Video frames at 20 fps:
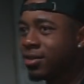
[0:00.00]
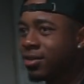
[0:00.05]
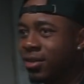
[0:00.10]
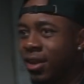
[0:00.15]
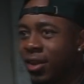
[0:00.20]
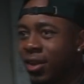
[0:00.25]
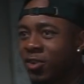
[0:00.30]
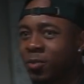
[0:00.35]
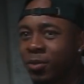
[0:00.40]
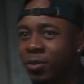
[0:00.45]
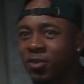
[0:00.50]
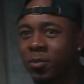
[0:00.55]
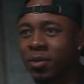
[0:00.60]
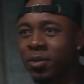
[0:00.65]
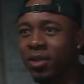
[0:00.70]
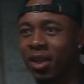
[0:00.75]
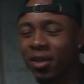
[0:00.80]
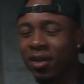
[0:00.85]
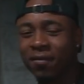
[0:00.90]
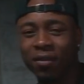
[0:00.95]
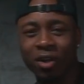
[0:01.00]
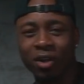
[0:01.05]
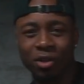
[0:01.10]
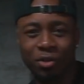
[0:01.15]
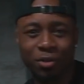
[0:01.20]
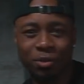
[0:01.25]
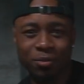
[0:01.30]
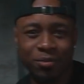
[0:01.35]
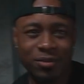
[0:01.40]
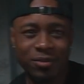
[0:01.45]
Today is supposed to be like
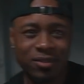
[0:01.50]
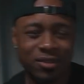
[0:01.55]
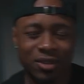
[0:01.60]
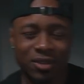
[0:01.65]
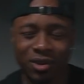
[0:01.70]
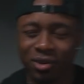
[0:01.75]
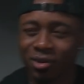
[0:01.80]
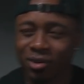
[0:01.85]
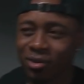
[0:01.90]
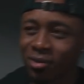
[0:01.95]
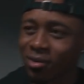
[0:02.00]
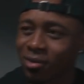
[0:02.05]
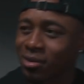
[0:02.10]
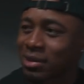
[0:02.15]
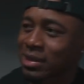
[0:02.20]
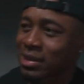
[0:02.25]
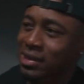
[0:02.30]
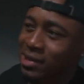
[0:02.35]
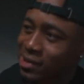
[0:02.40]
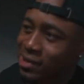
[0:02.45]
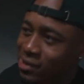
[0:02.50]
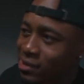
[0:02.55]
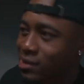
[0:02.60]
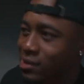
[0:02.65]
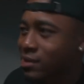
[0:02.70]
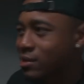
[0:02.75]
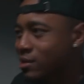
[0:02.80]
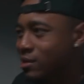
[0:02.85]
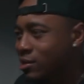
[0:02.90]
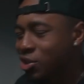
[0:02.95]
volume, so
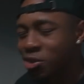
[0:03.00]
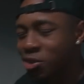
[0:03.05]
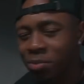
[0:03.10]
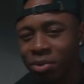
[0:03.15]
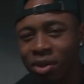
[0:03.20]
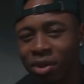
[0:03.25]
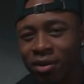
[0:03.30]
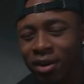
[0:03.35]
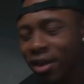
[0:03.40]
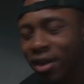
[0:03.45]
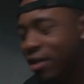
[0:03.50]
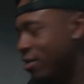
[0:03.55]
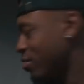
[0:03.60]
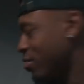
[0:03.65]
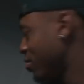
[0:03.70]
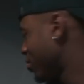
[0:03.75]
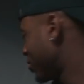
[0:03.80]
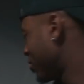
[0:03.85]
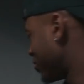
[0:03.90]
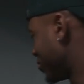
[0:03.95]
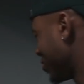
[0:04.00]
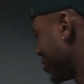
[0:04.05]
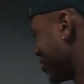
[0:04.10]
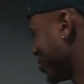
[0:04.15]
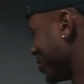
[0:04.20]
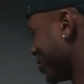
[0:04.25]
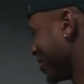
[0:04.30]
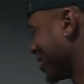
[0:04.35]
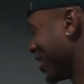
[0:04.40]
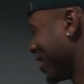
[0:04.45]
should be all right. Just a
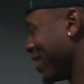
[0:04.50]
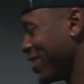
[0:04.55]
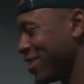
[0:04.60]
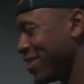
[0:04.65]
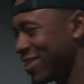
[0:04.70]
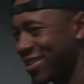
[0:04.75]
little bit tired.